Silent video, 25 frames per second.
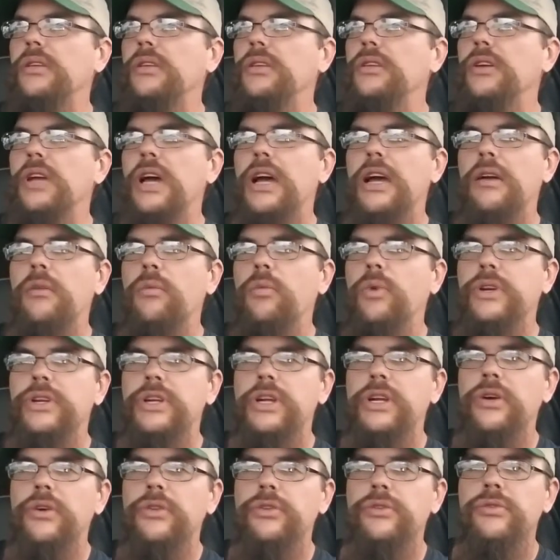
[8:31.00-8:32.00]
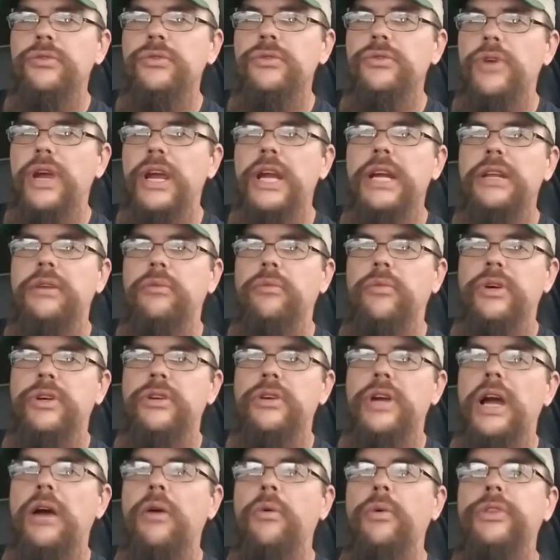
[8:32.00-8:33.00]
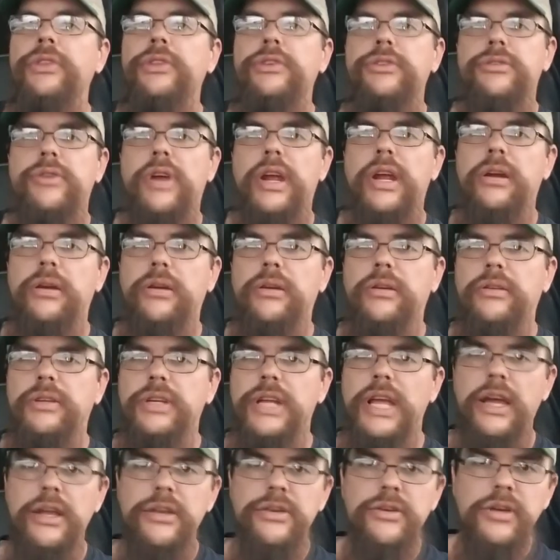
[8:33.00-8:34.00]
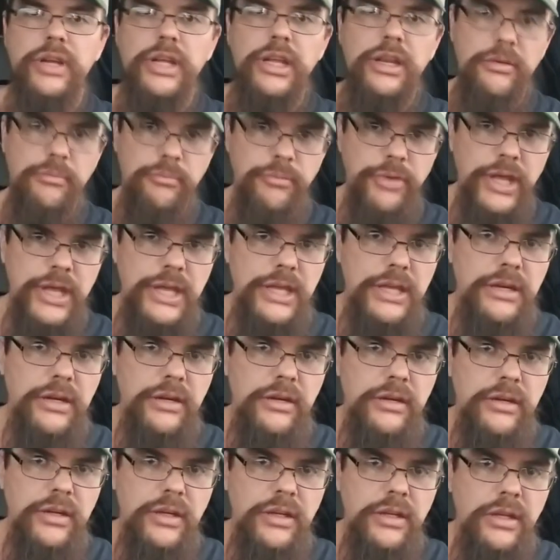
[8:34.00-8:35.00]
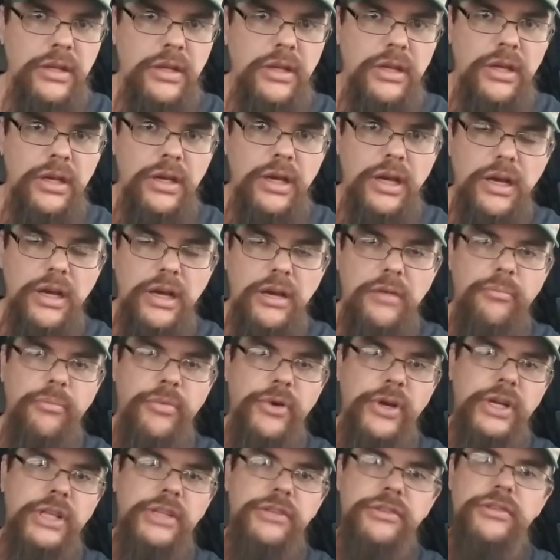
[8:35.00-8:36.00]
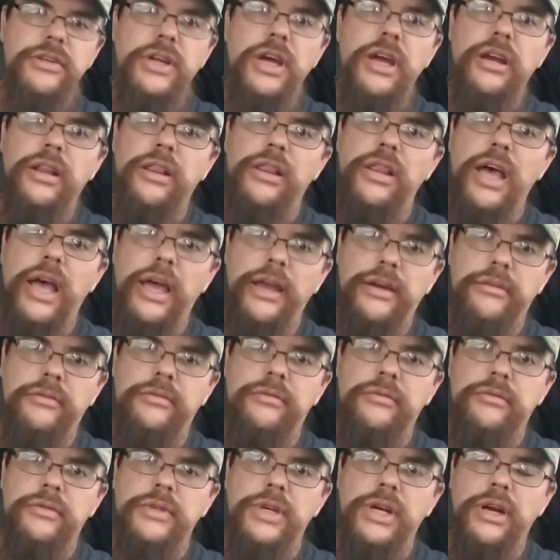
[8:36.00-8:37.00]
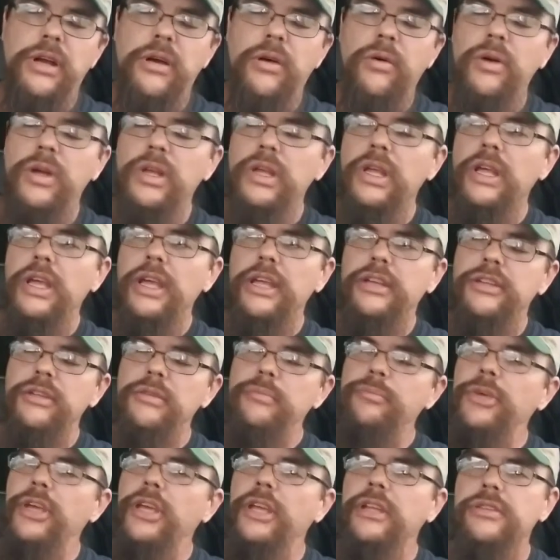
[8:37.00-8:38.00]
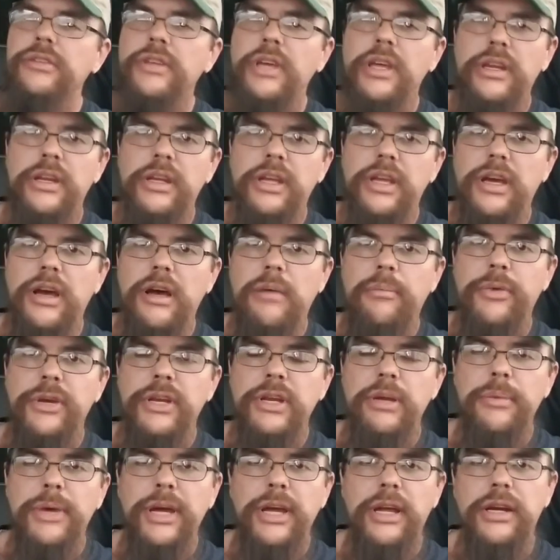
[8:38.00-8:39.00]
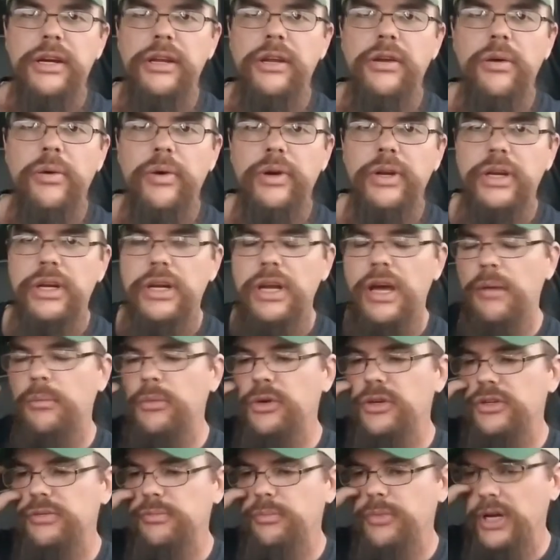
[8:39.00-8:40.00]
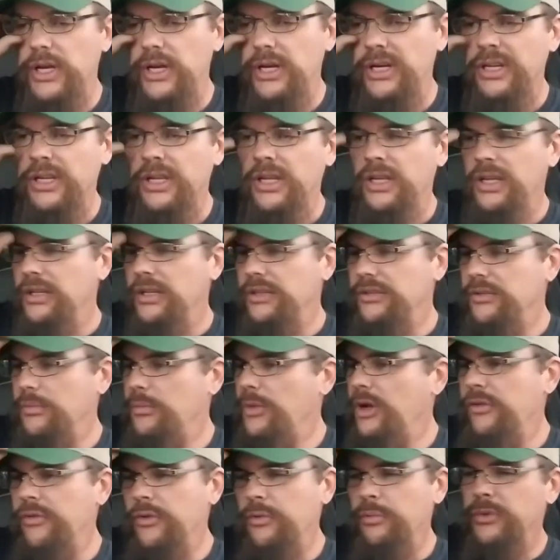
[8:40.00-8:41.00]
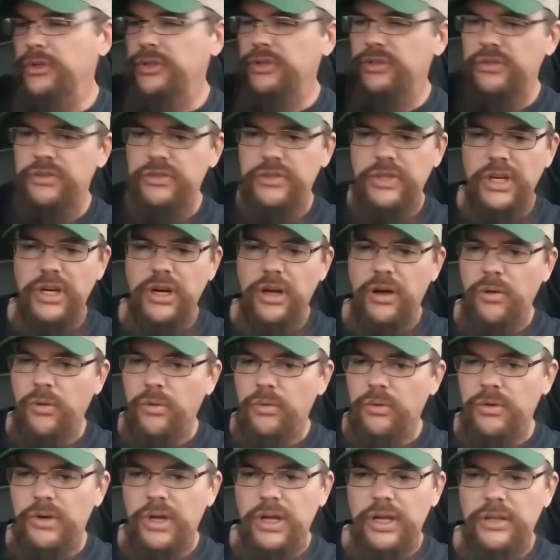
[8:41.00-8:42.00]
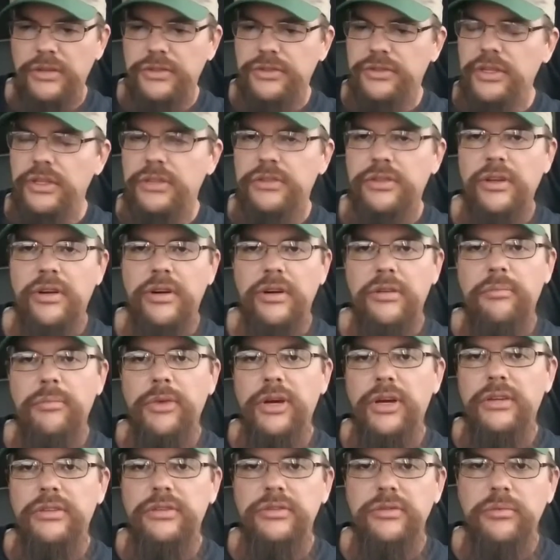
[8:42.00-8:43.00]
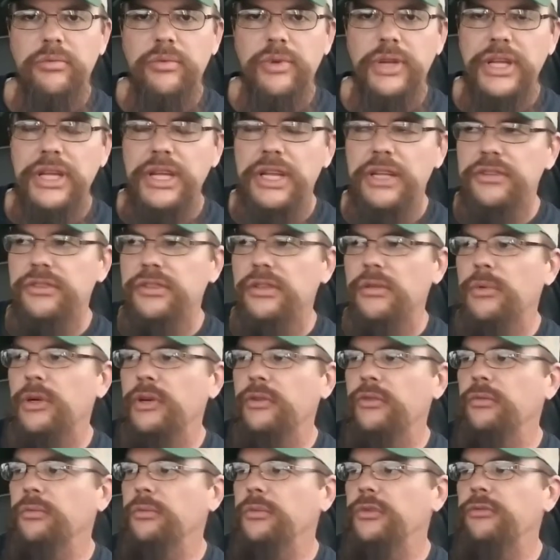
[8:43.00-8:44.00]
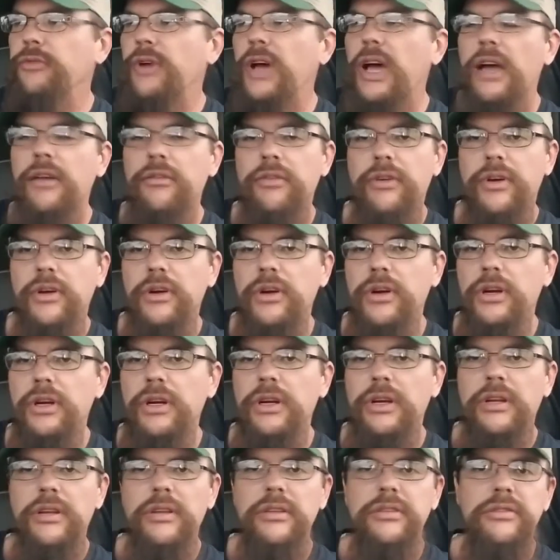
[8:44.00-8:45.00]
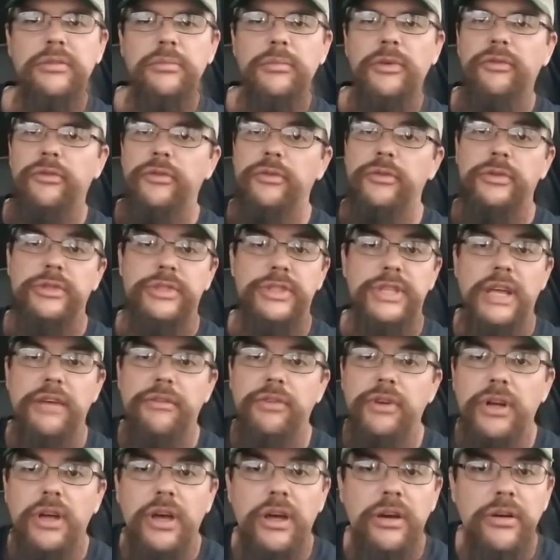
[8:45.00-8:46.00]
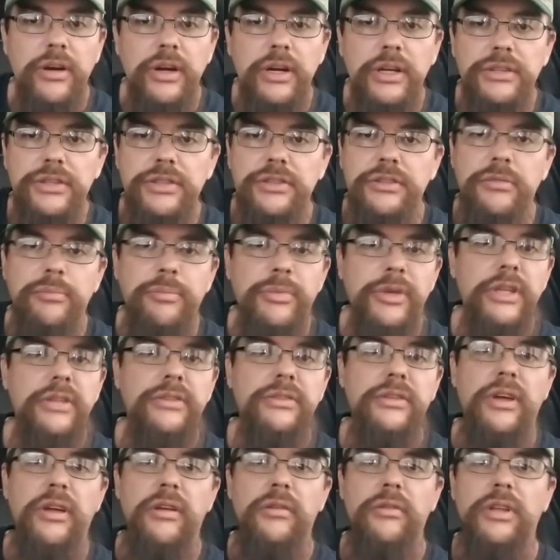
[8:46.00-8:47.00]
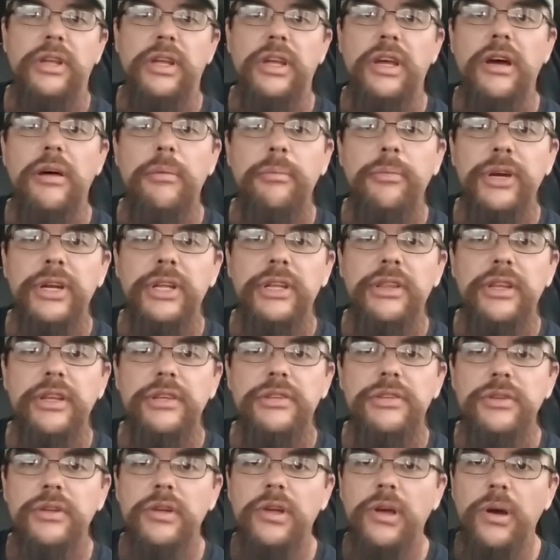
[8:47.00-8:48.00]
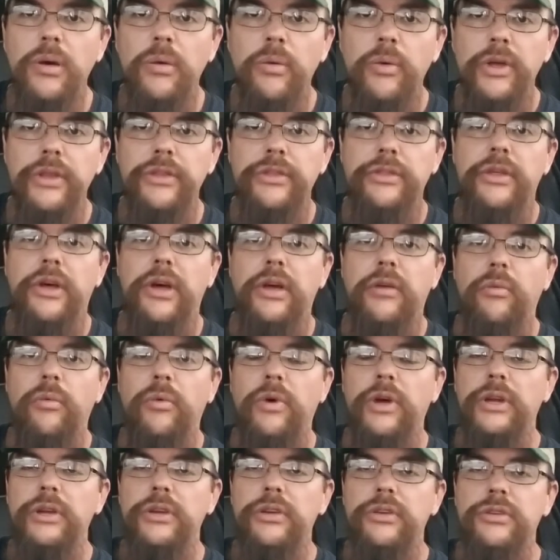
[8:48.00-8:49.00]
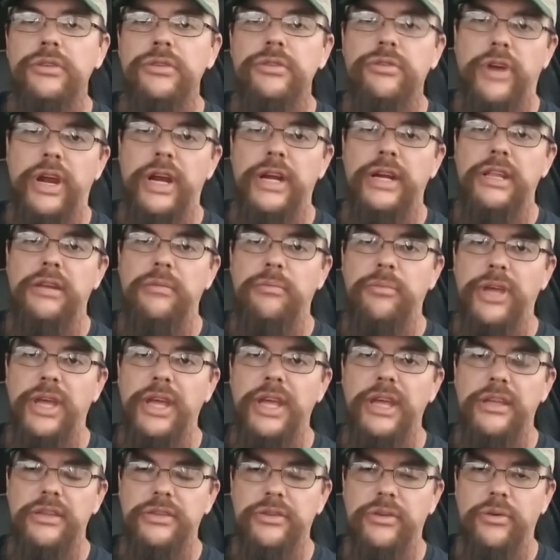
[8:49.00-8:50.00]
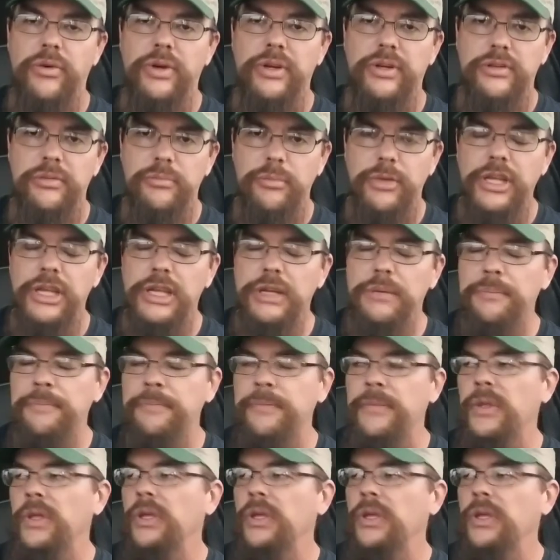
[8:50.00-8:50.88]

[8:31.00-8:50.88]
you're not, when you go through training, when you're out with a trainer, yeah, you're getting paid, uh, but it's not a lot. You know, it depends on the company. I'm not going to go into numbers, but some of them is, you know, uh, 600 bucks a week. Some of them is 500. Uh, some of them are 700. It just depends on the company that you go with, on what your training pay is going to be